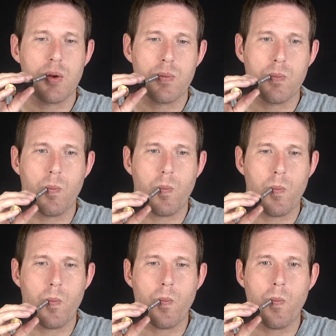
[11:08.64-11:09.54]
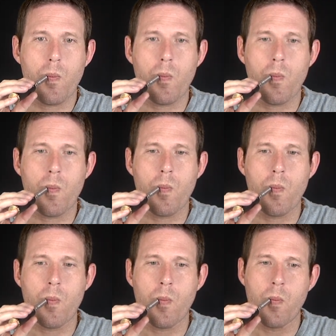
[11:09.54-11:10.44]

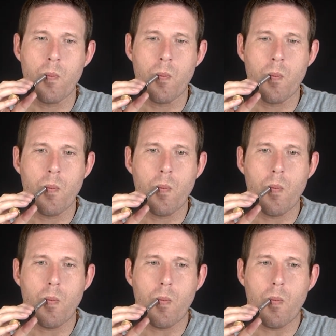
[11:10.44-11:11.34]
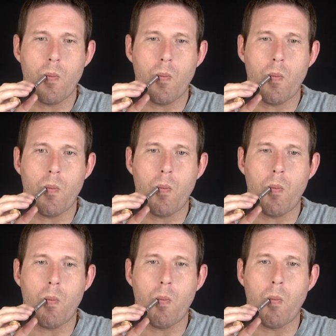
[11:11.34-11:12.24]

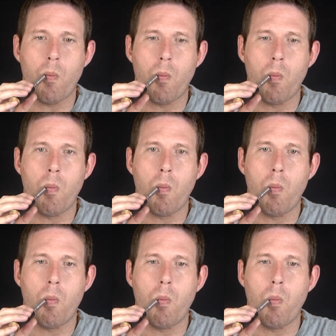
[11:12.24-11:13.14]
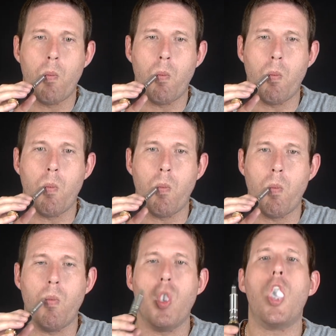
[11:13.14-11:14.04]

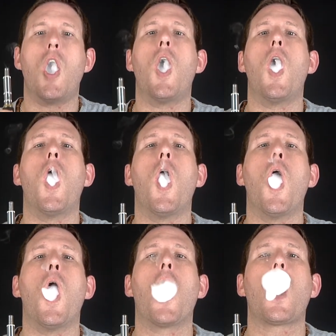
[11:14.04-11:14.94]
No one is speaking in this clip.